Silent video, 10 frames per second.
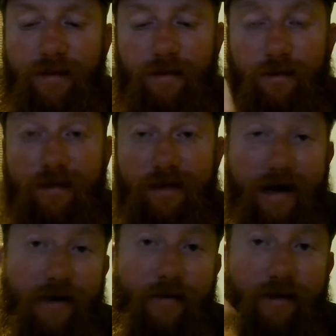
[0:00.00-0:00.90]
lures that I
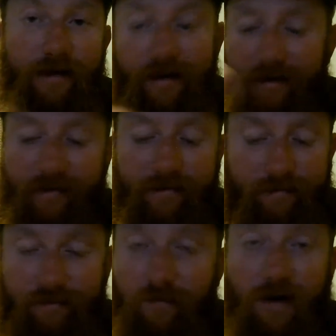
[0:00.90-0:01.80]
really like and
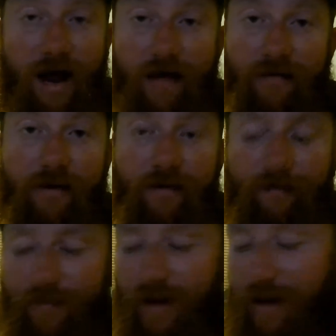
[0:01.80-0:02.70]
what I throw,
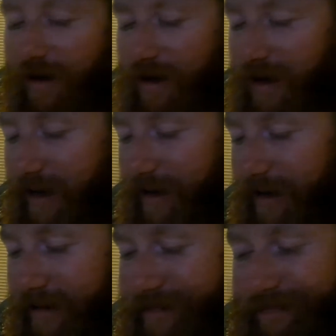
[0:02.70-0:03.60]
and
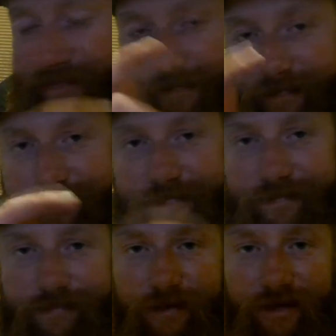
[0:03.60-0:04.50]

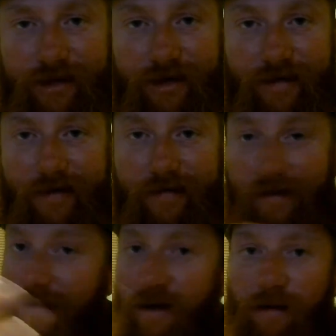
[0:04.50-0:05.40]
let you know that
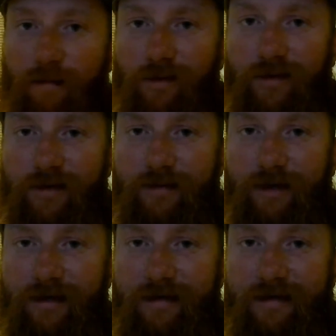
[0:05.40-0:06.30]
bluegill
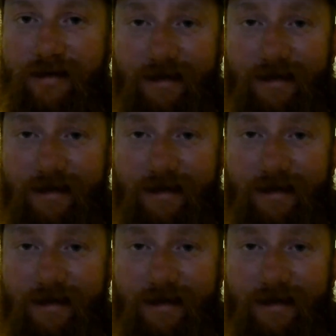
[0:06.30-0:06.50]
spawns on.